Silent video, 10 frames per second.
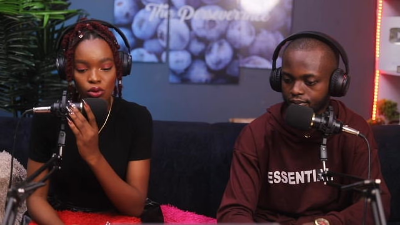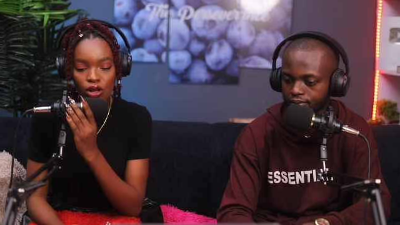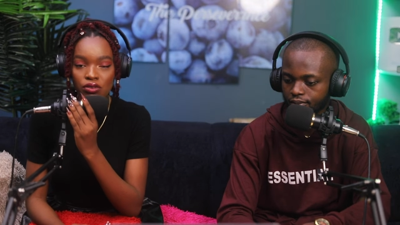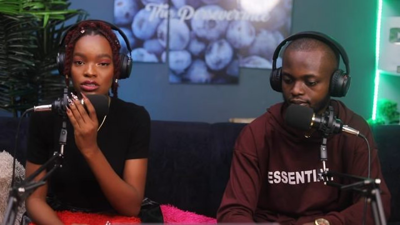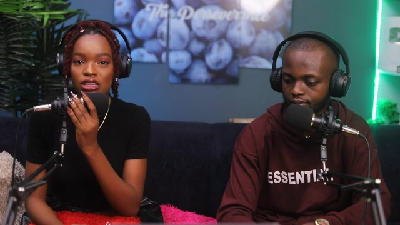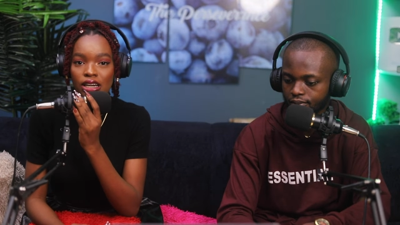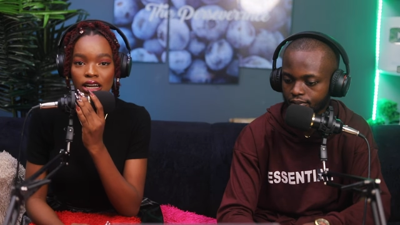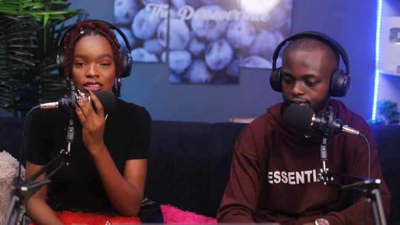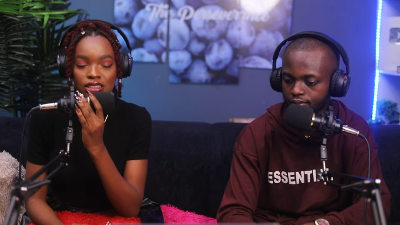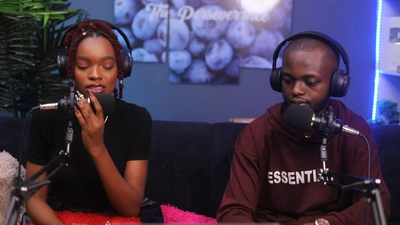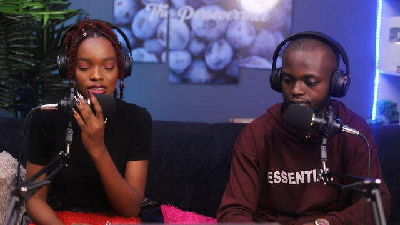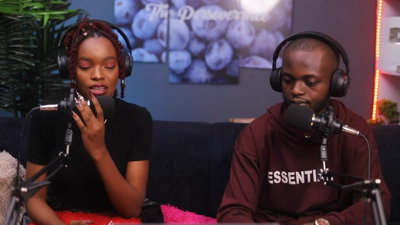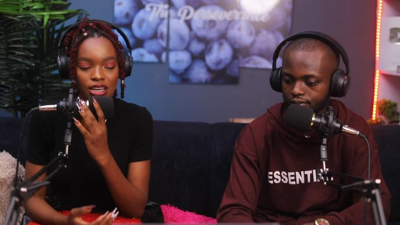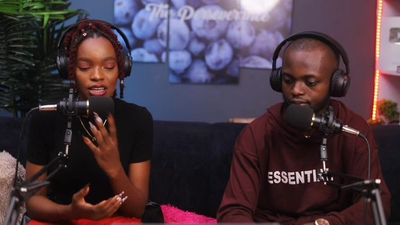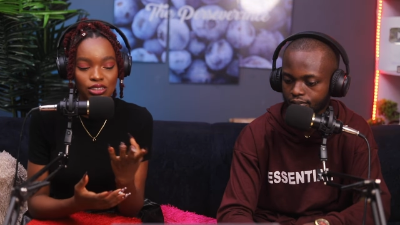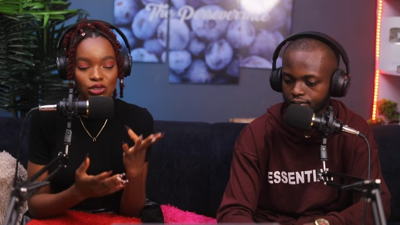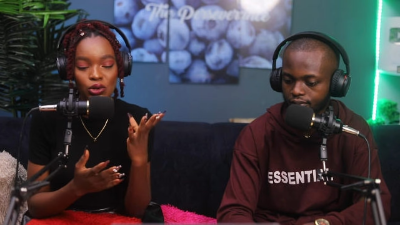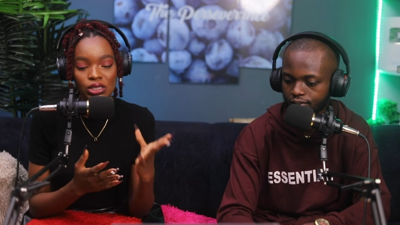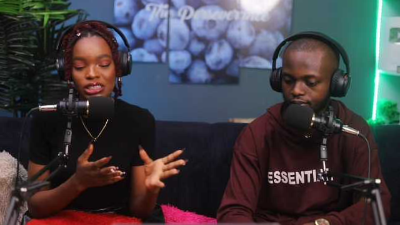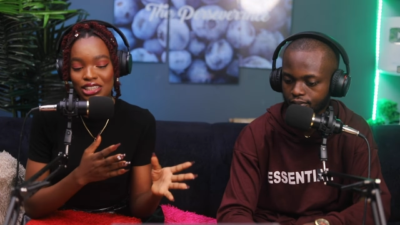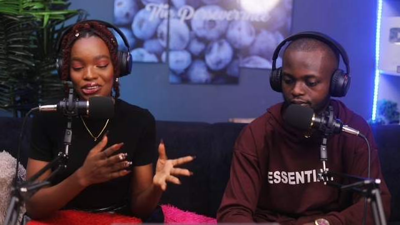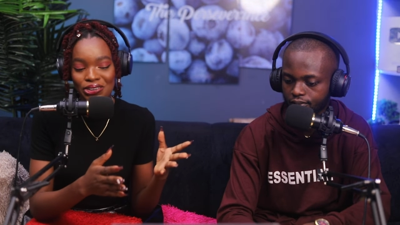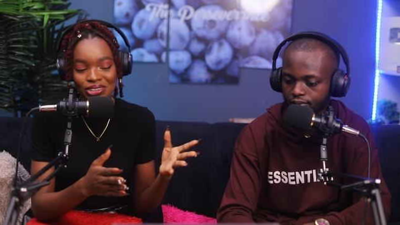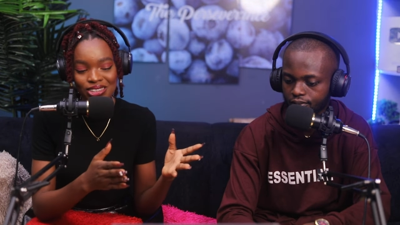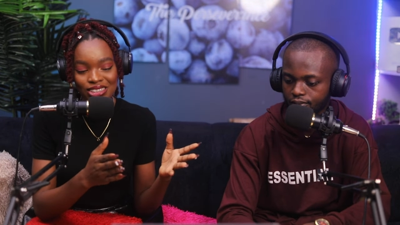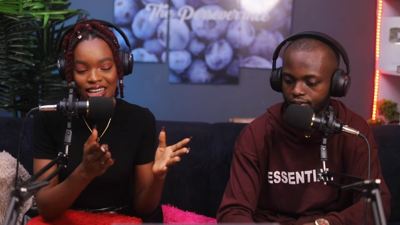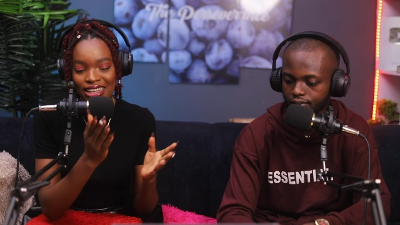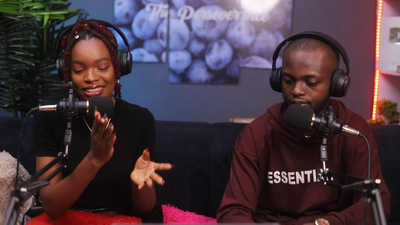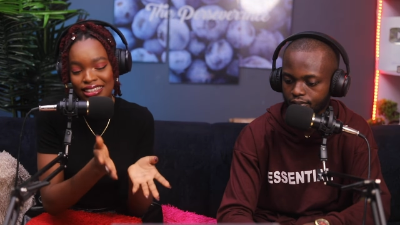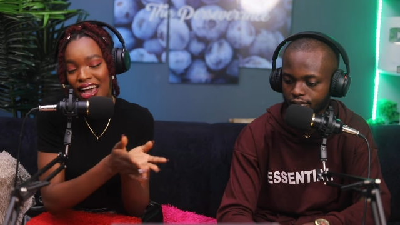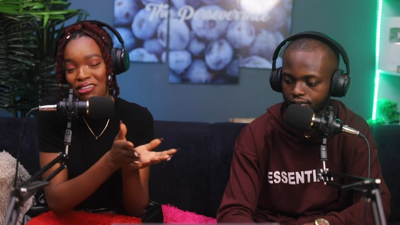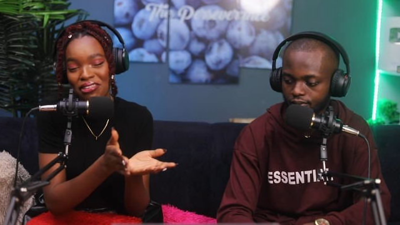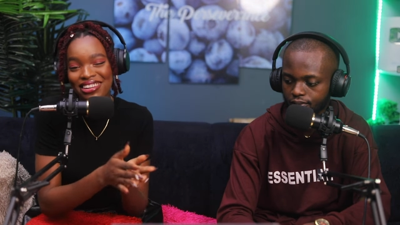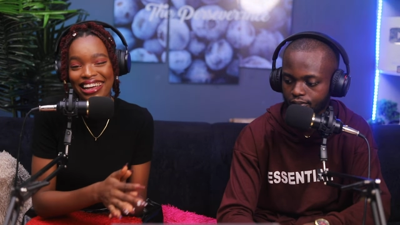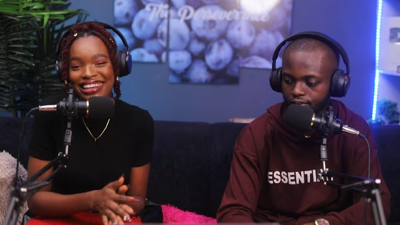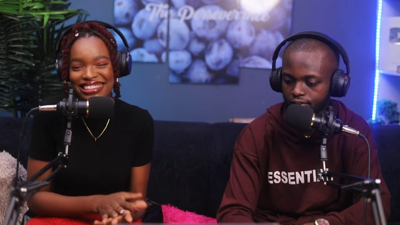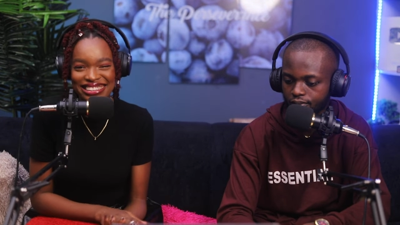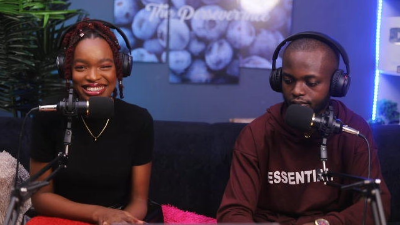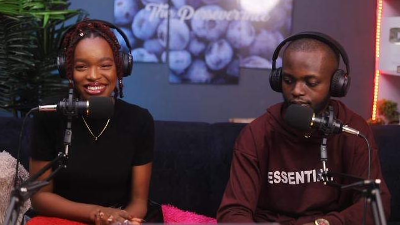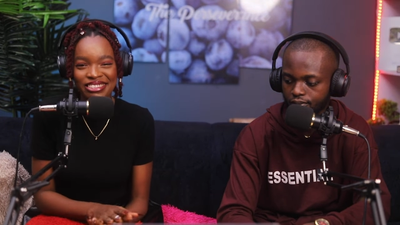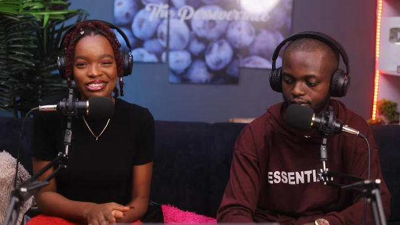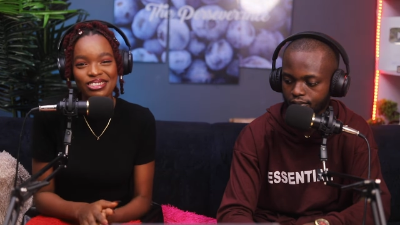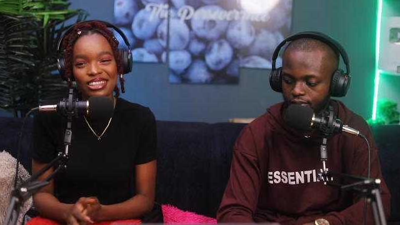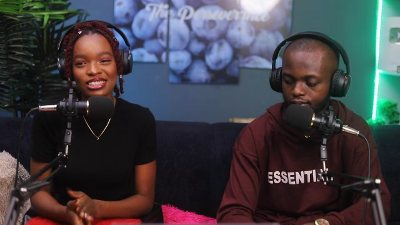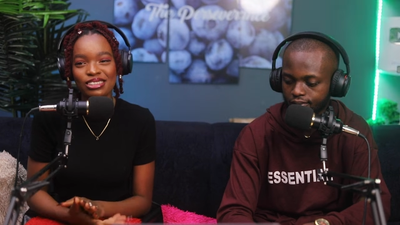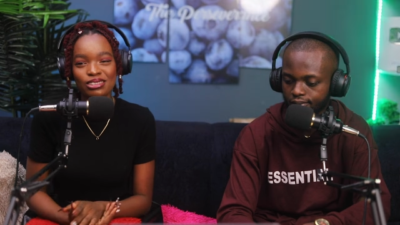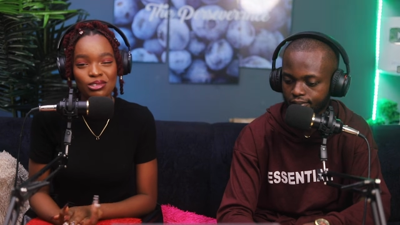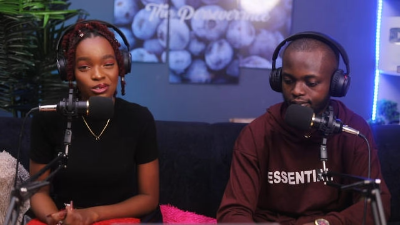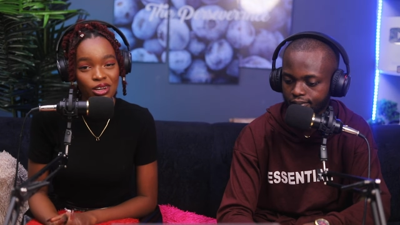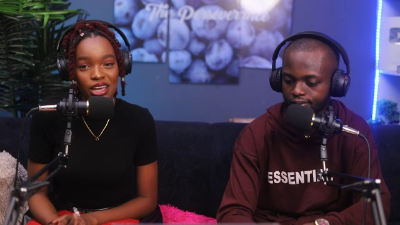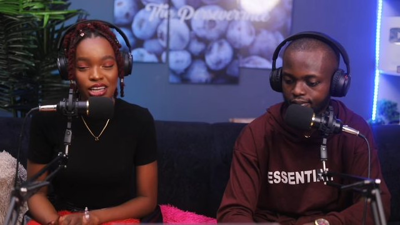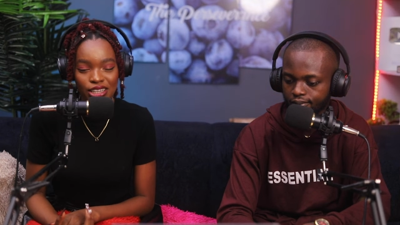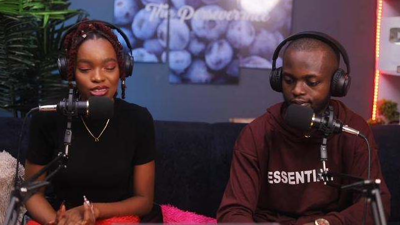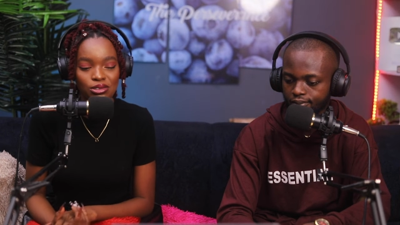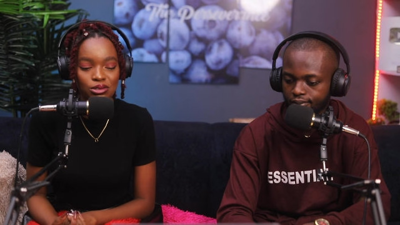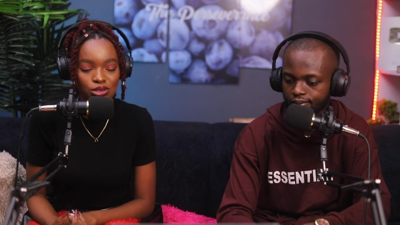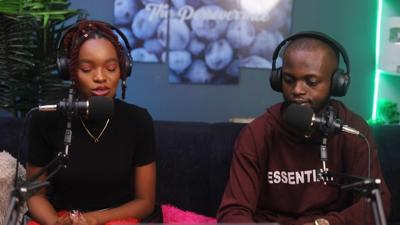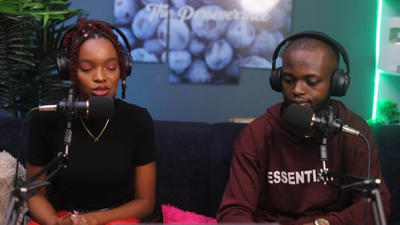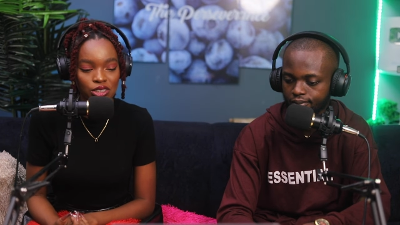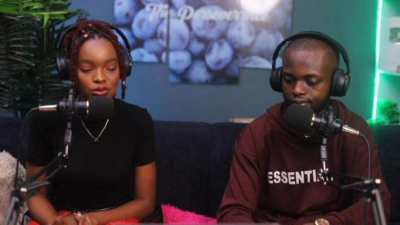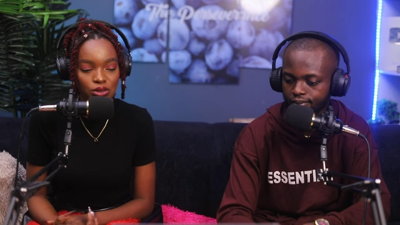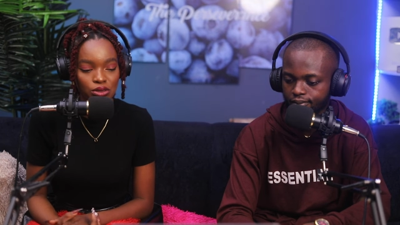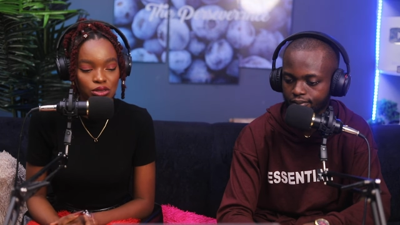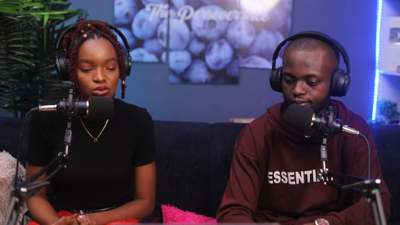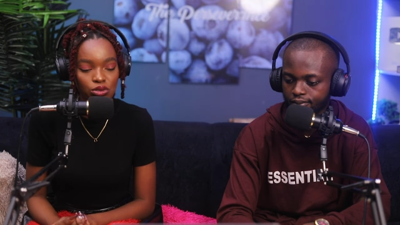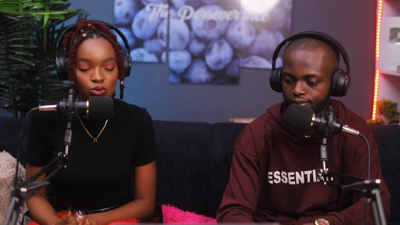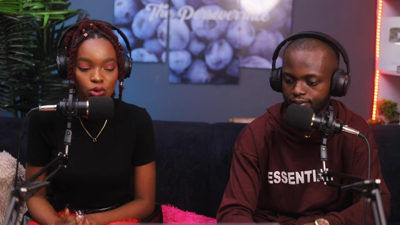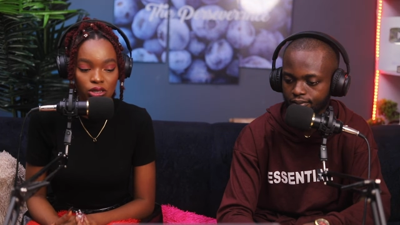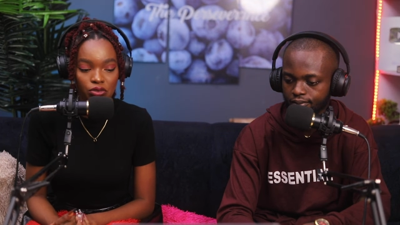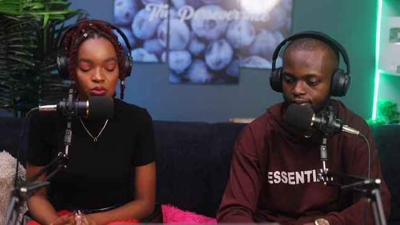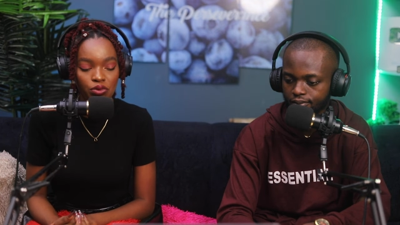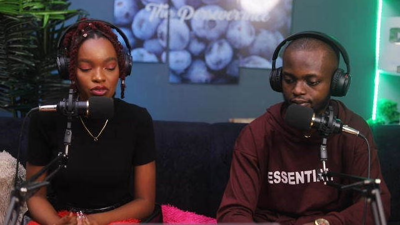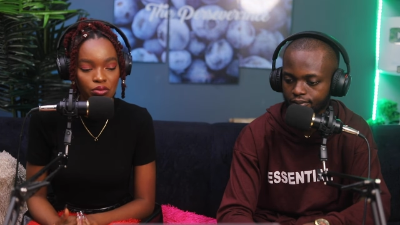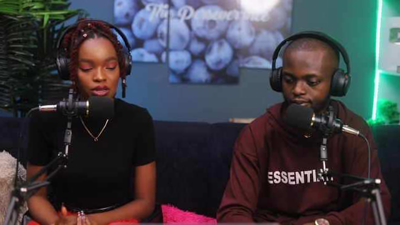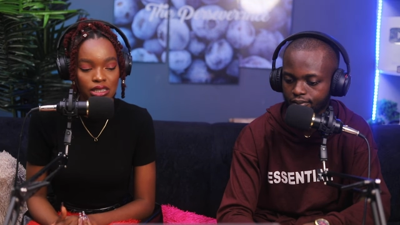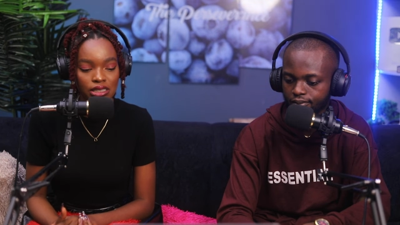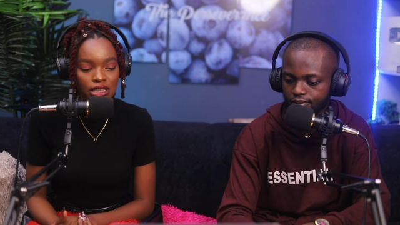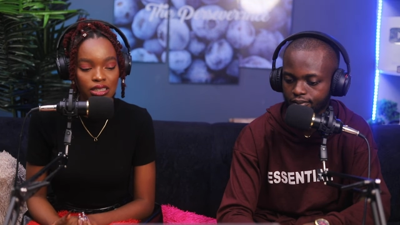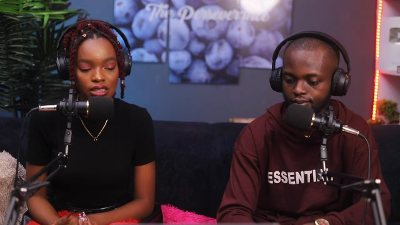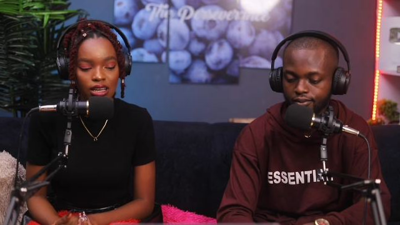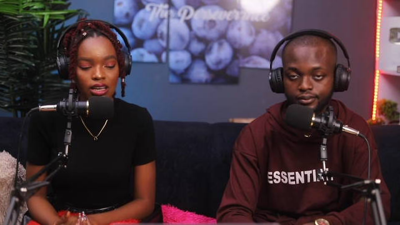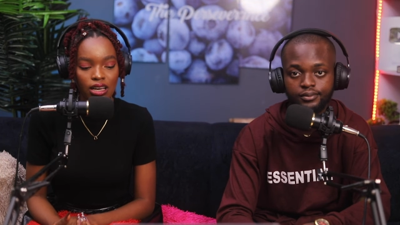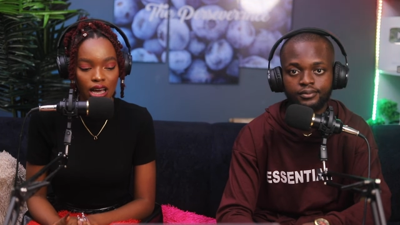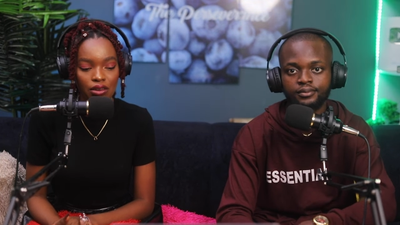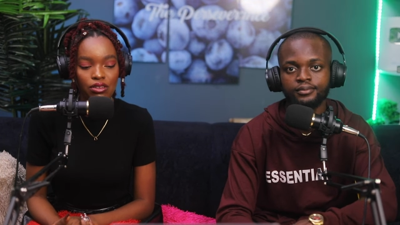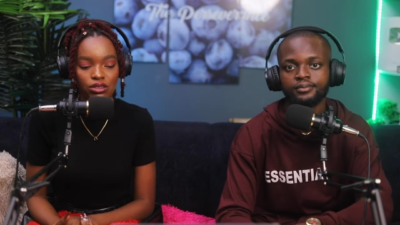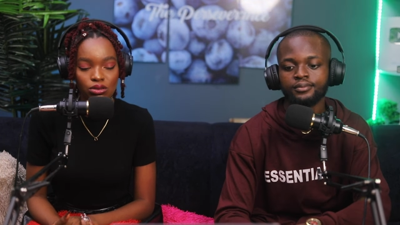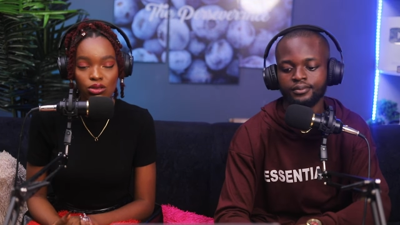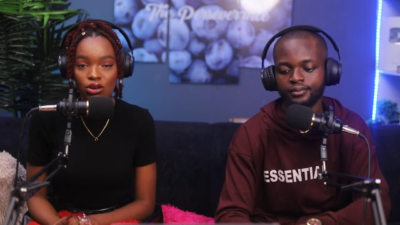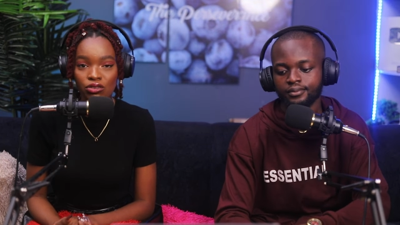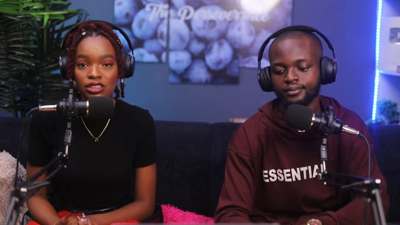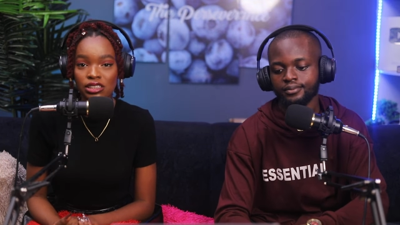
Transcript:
Speaker 1: we love to check out his own singles, and Avon, like he said, I want to listen to his own songs, because this was a wonderful performance, and I really do love